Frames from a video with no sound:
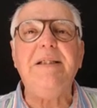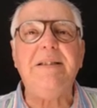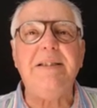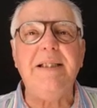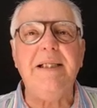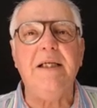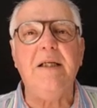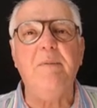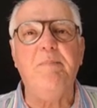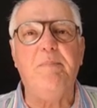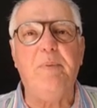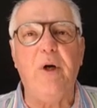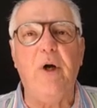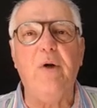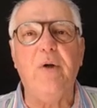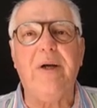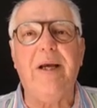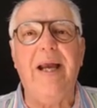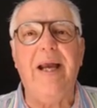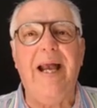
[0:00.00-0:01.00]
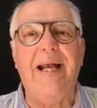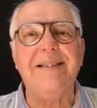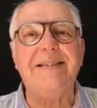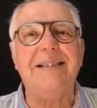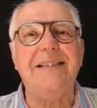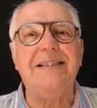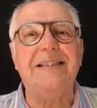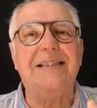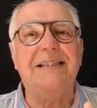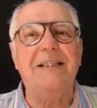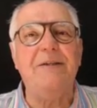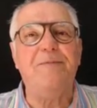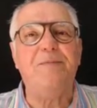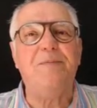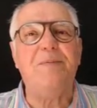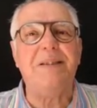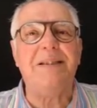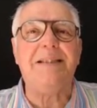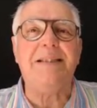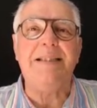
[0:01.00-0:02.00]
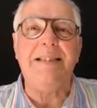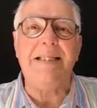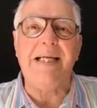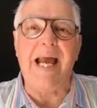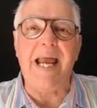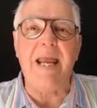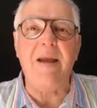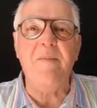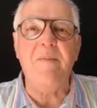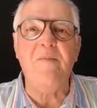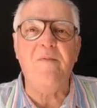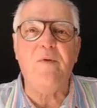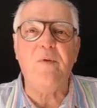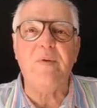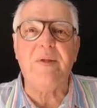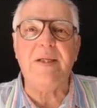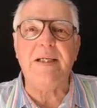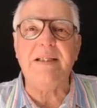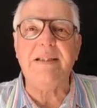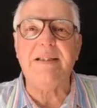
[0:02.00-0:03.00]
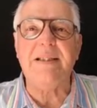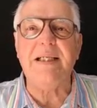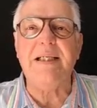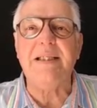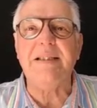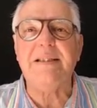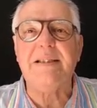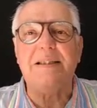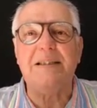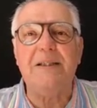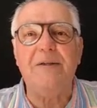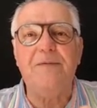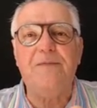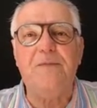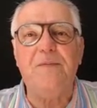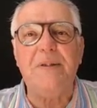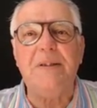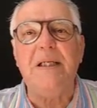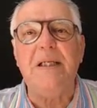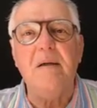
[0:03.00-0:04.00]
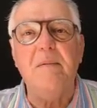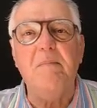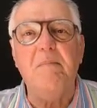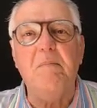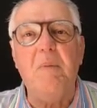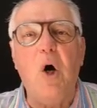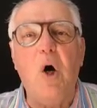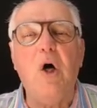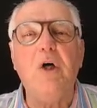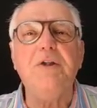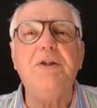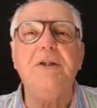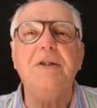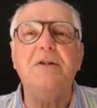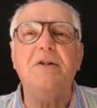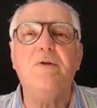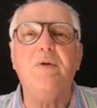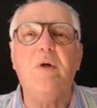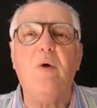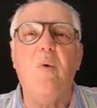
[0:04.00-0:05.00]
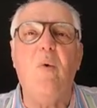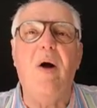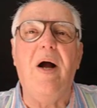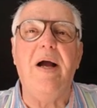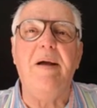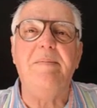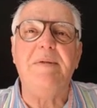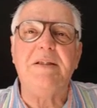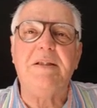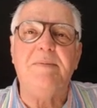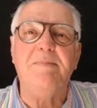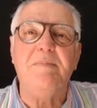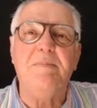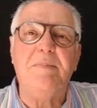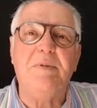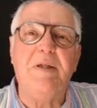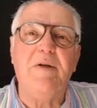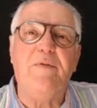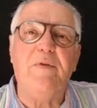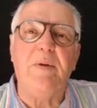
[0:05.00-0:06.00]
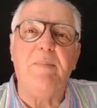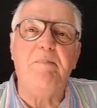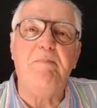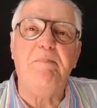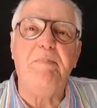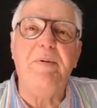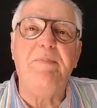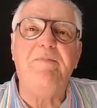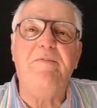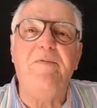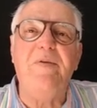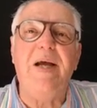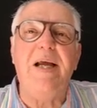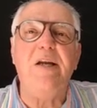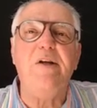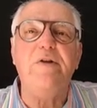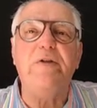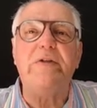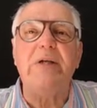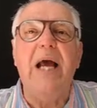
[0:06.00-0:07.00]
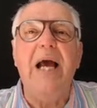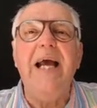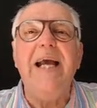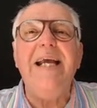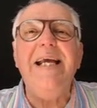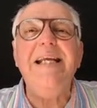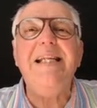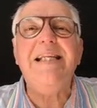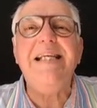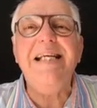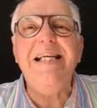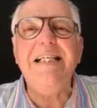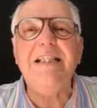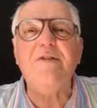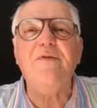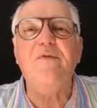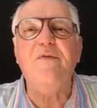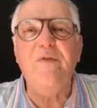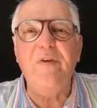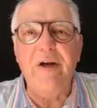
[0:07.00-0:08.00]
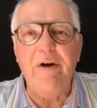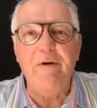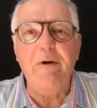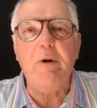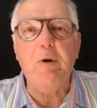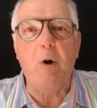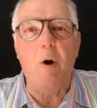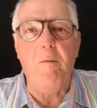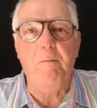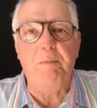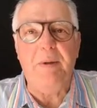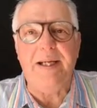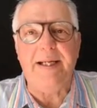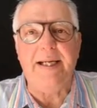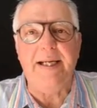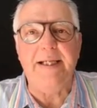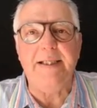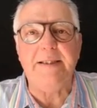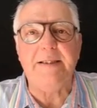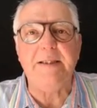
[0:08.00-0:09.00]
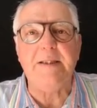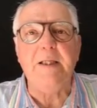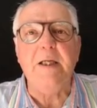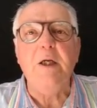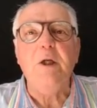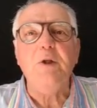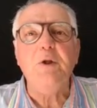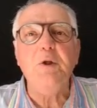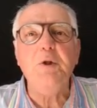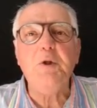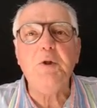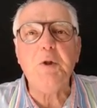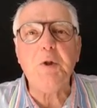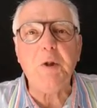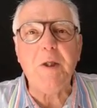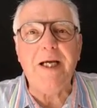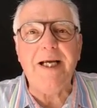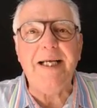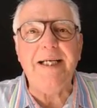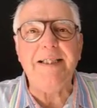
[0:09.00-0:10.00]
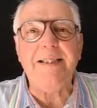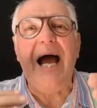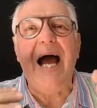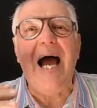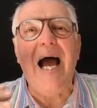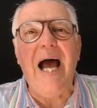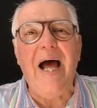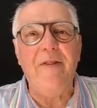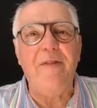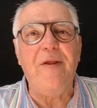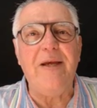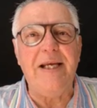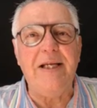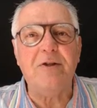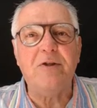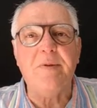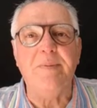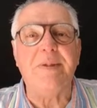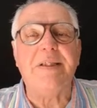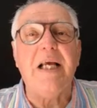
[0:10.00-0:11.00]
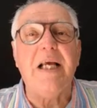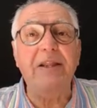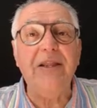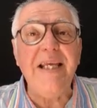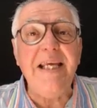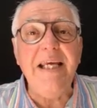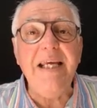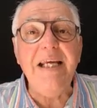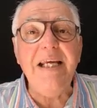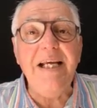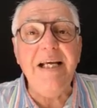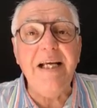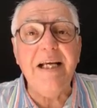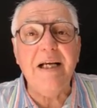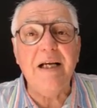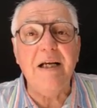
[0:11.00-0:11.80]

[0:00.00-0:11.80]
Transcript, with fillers: single broker has a different name for these things, different margins requirements, and different pip values. It is very complicated to trade other instruments. The